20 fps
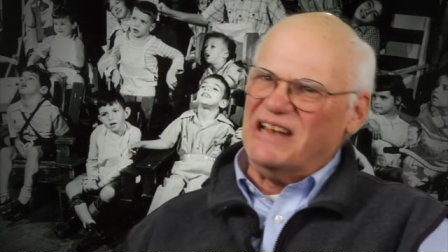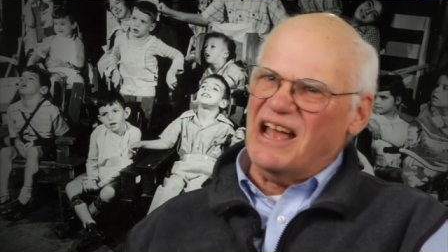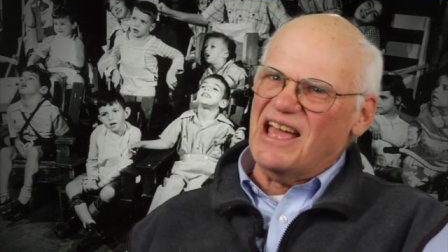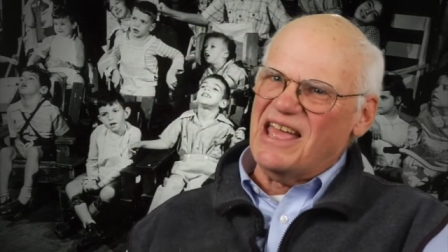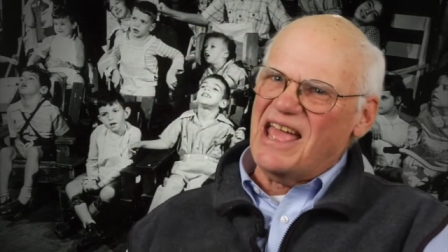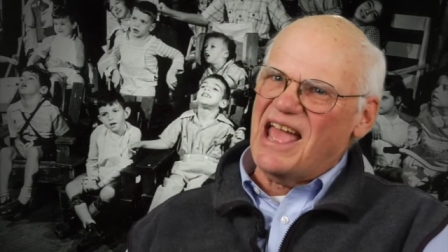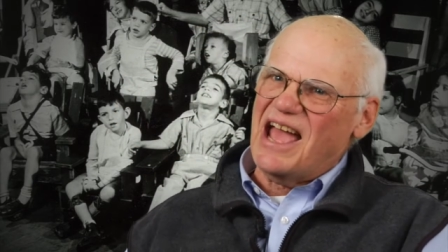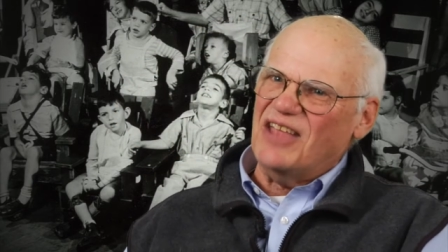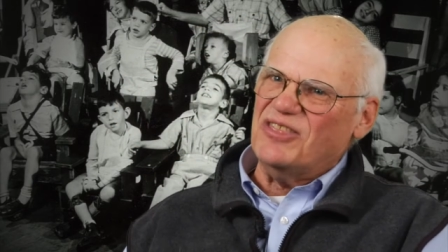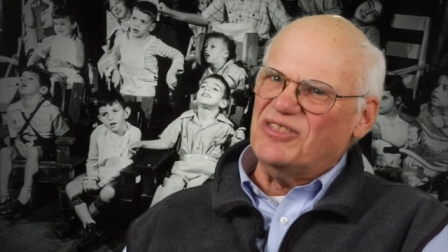I
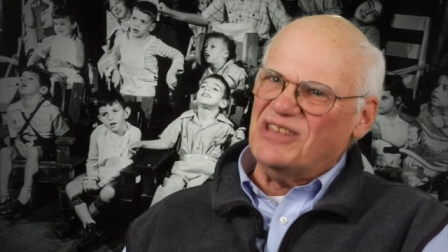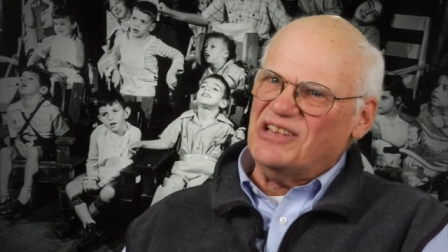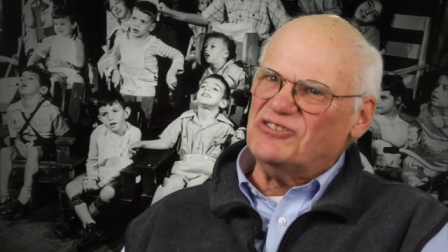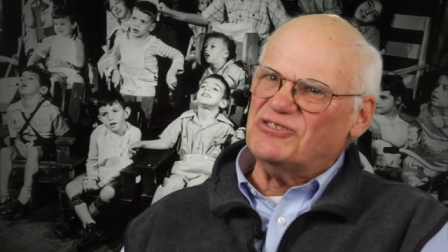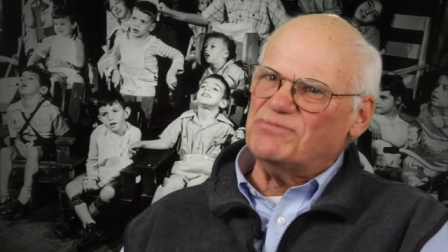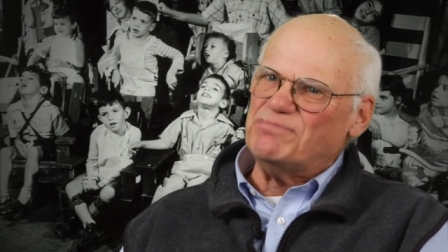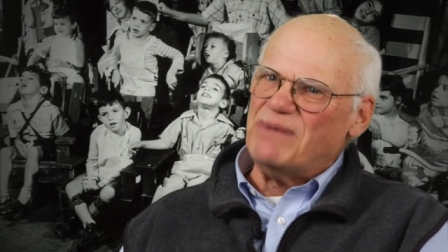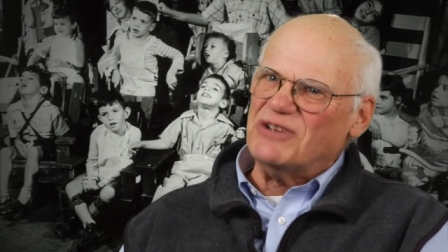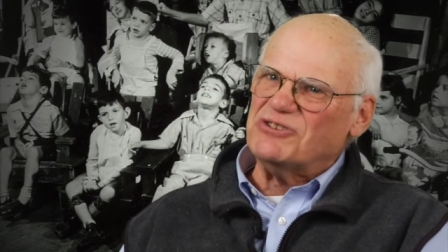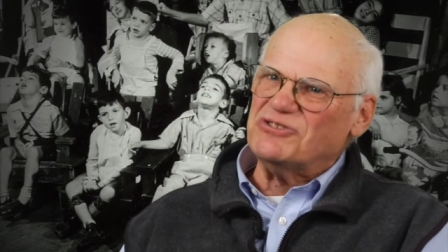had the
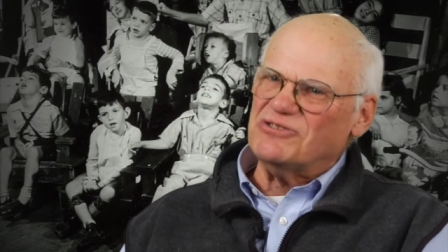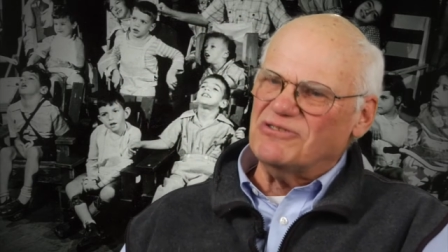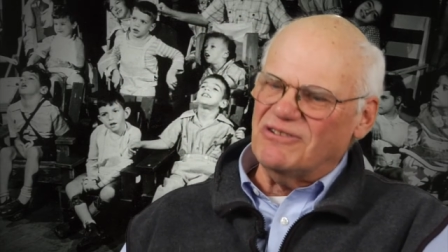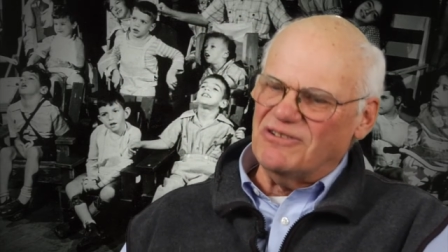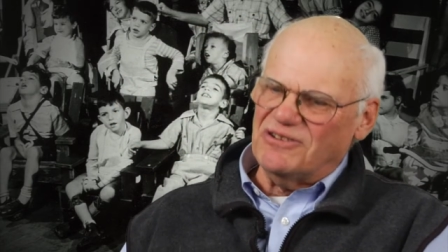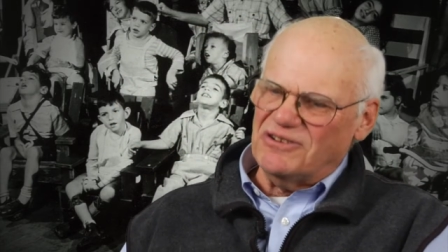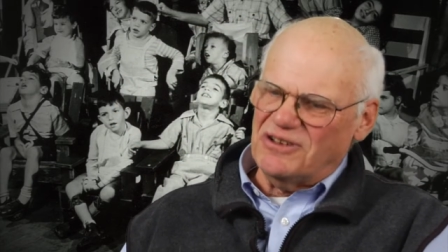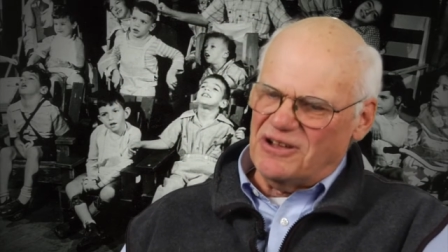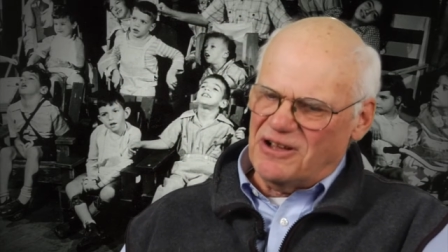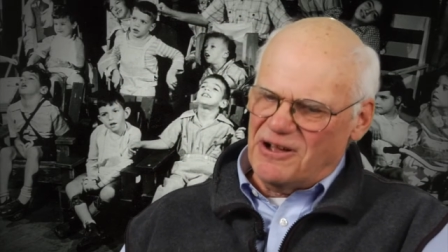
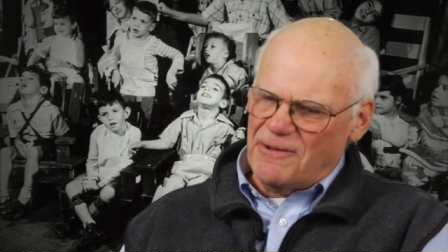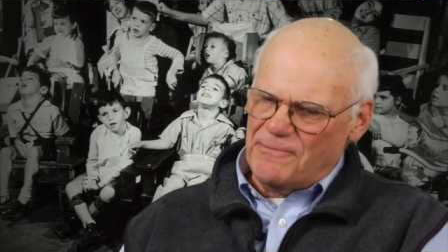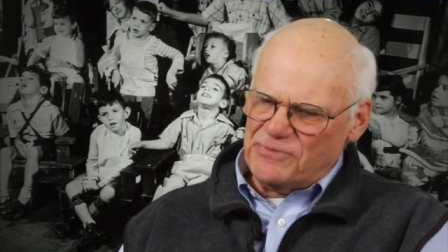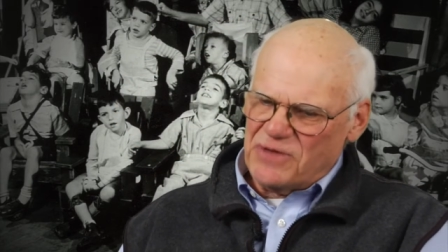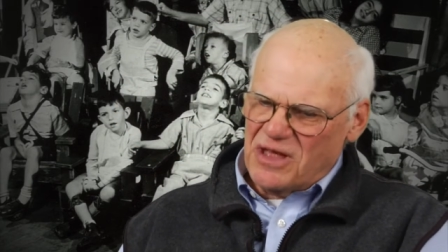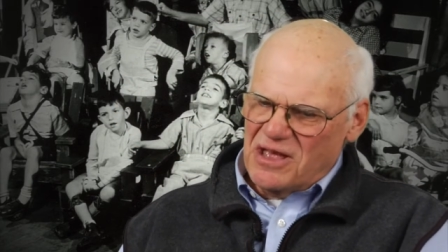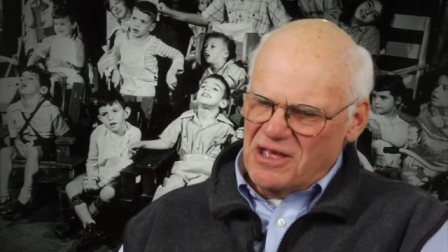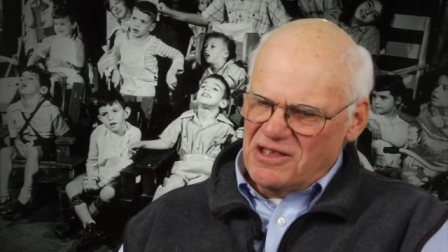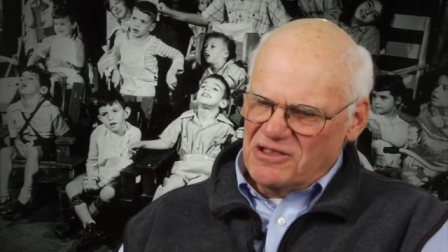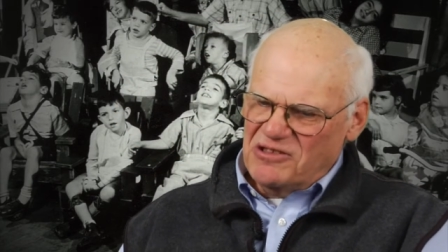special, um,
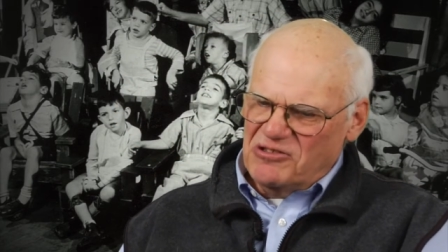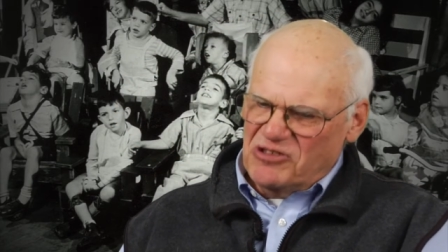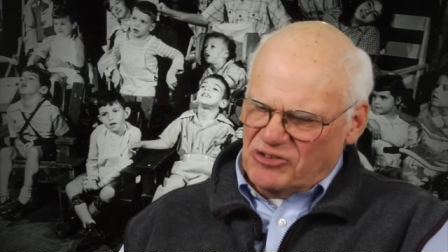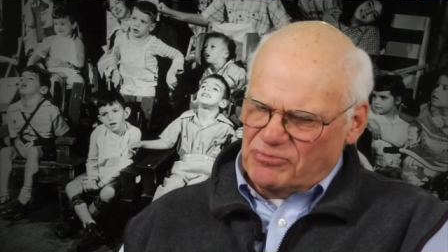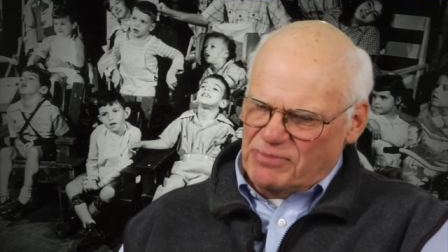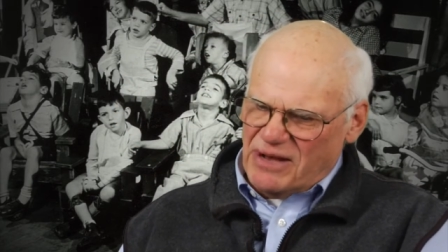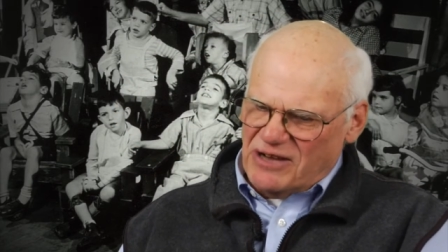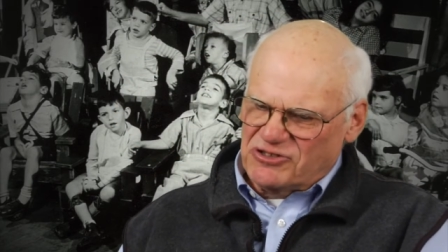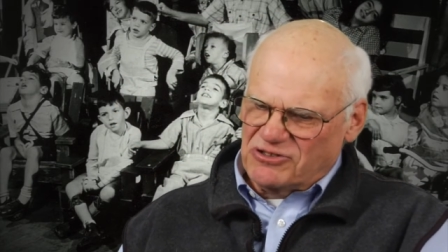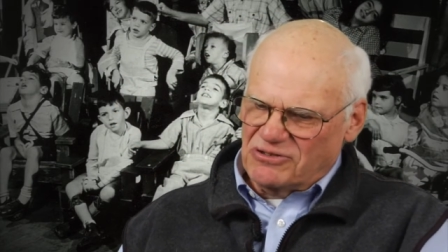the
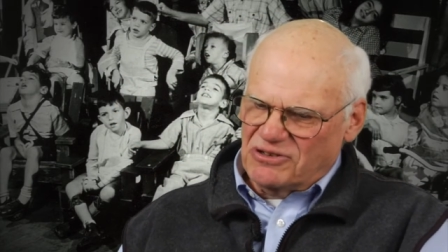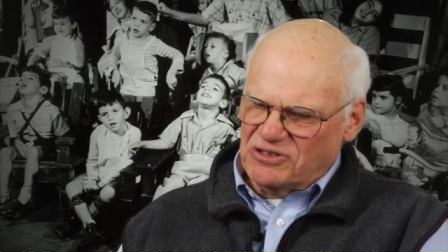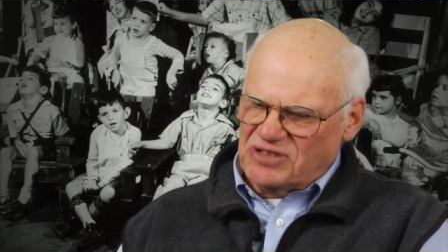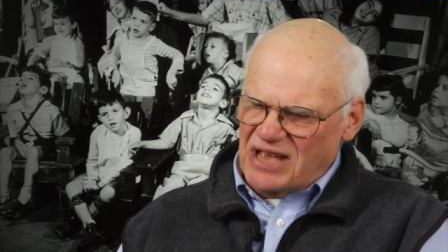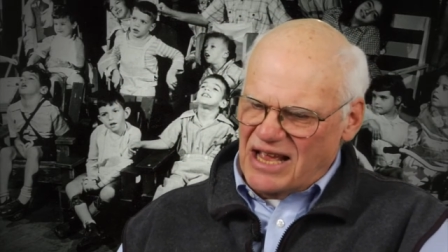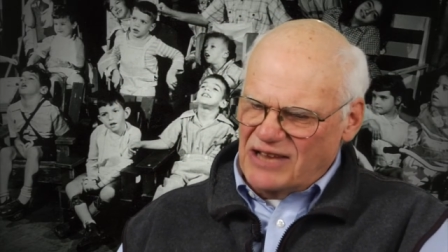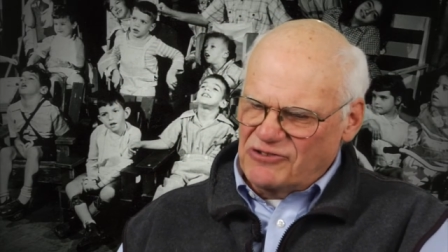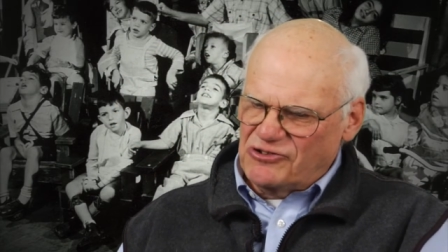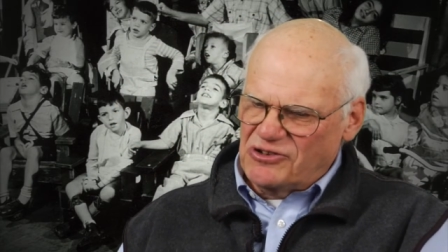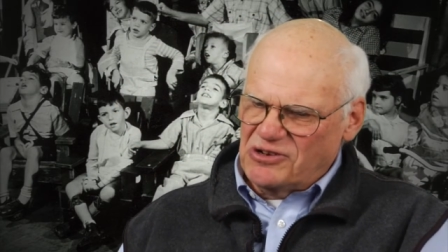special
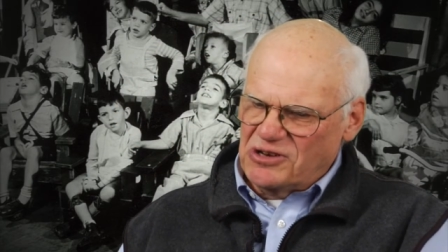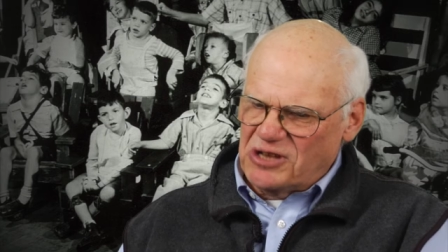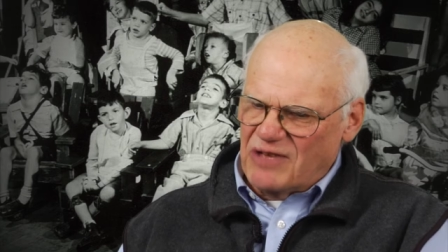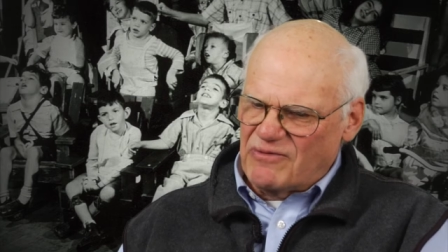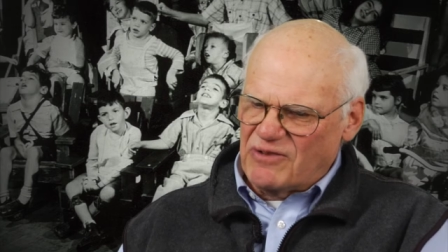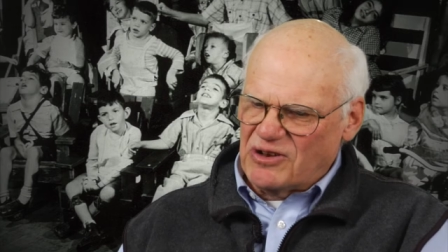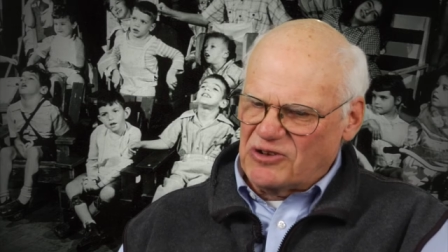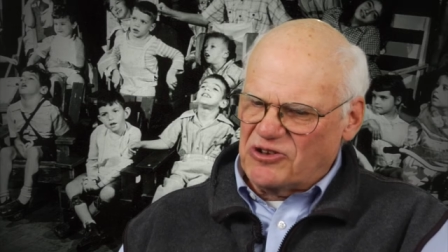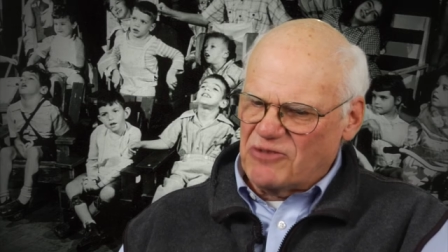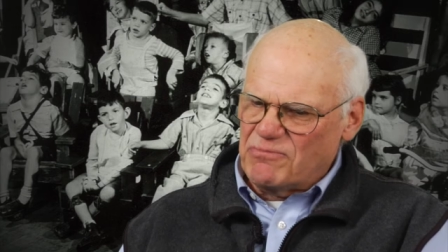attention
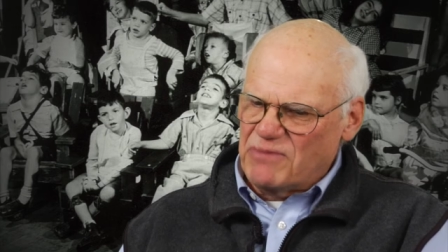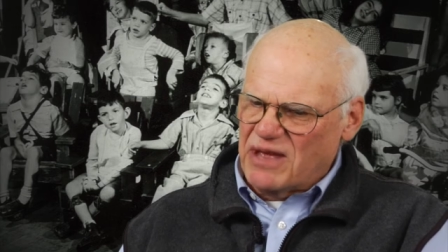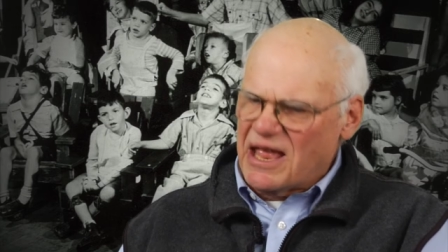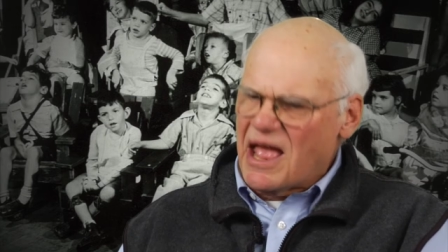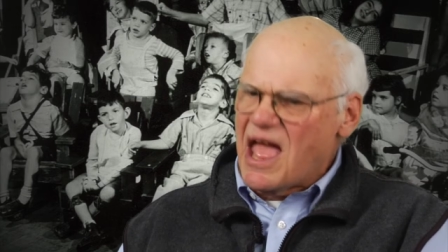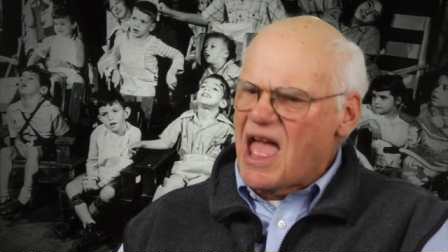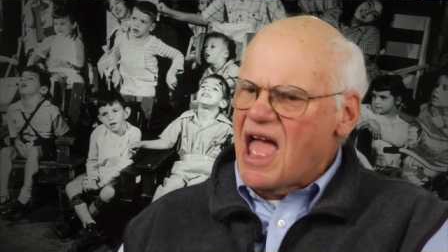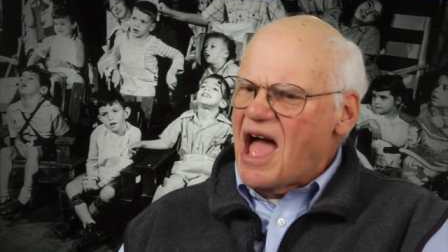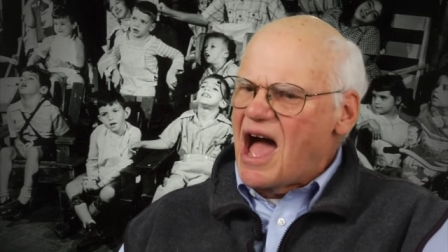given to me.